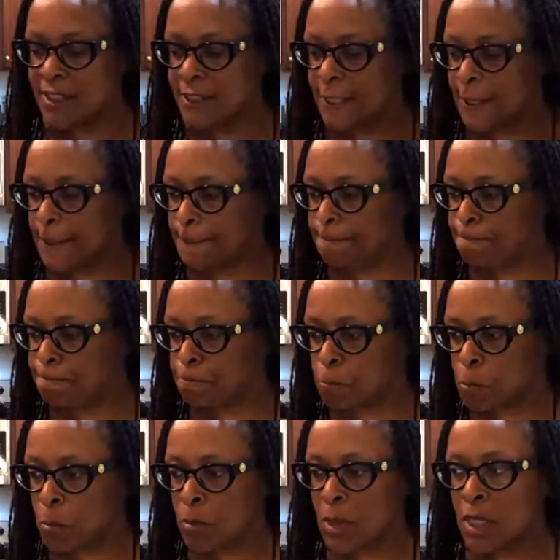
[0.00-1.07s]
So
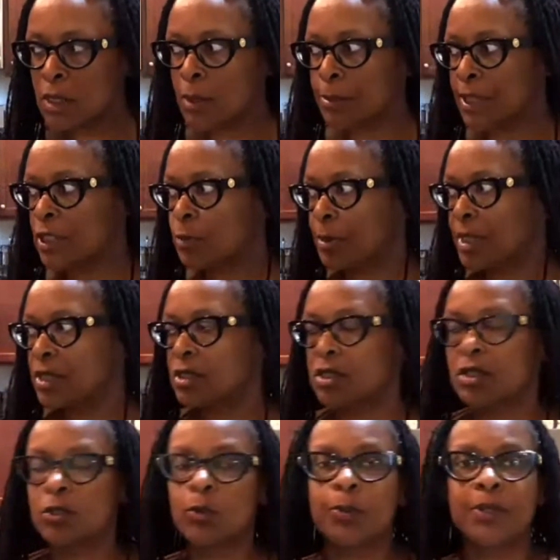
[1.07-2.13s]
the brunch punch is
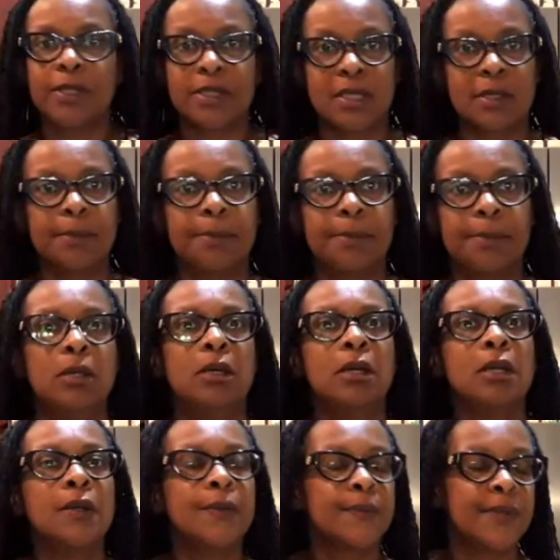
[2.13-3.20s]
super simple.
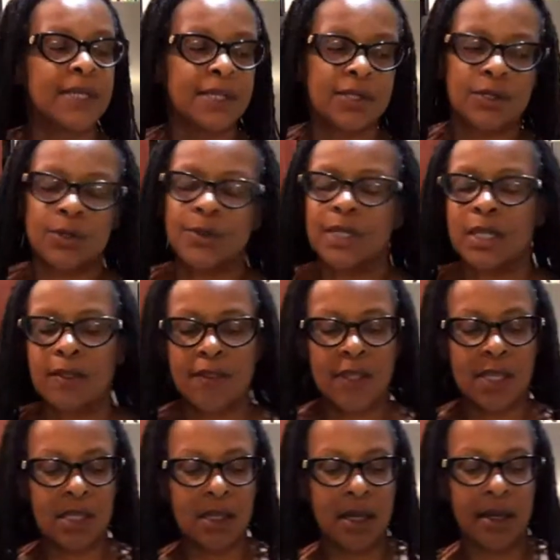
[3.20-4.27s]
We didn't do
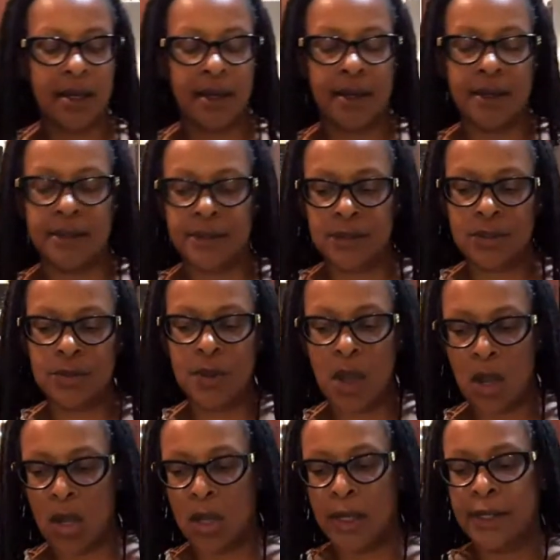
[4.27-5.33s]
anything uh, too
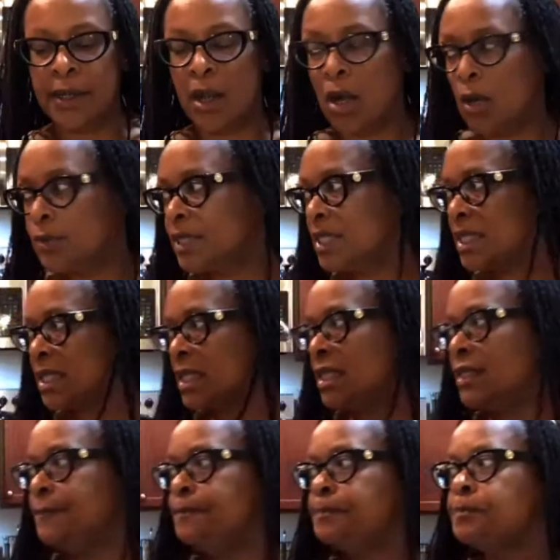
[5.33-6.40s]
hard. All we
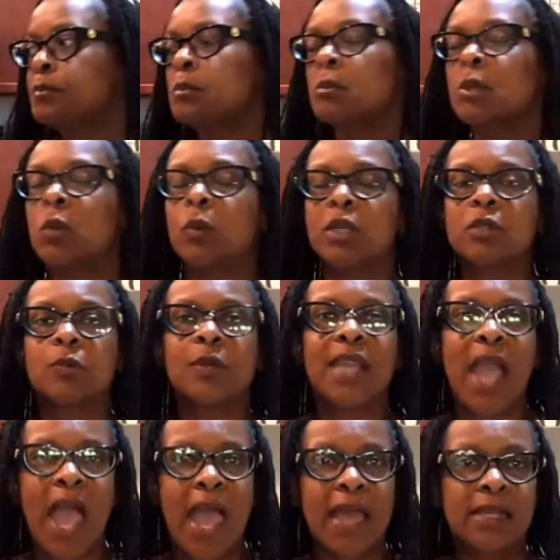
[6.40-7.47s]
did was we
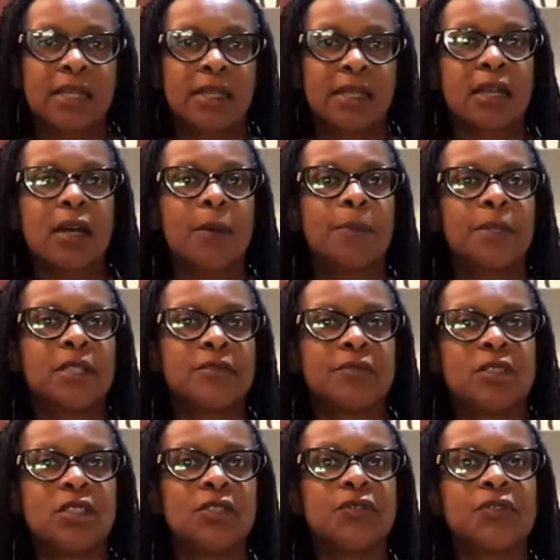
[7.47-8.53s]
added a couple of
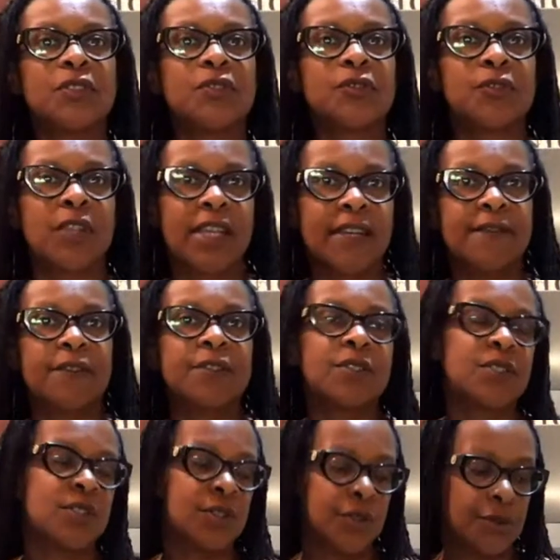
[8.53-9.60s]
different
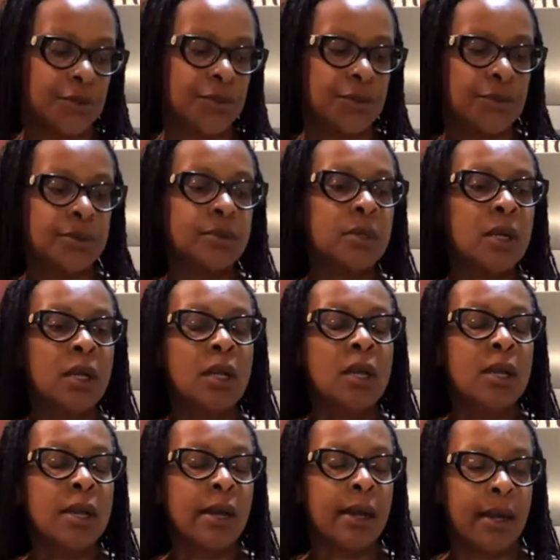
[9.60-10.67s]
flavors to
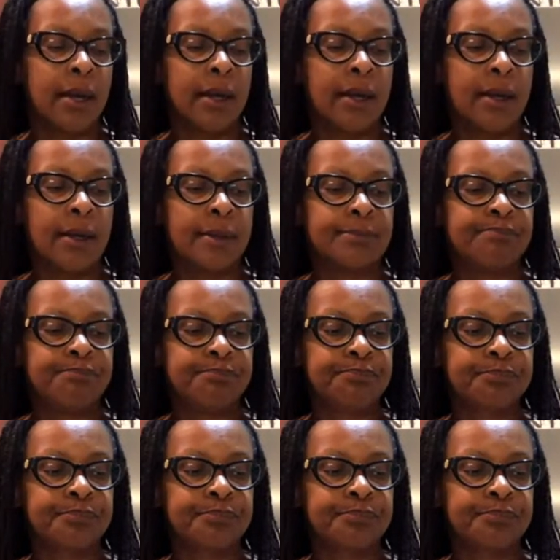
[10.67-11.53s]
um,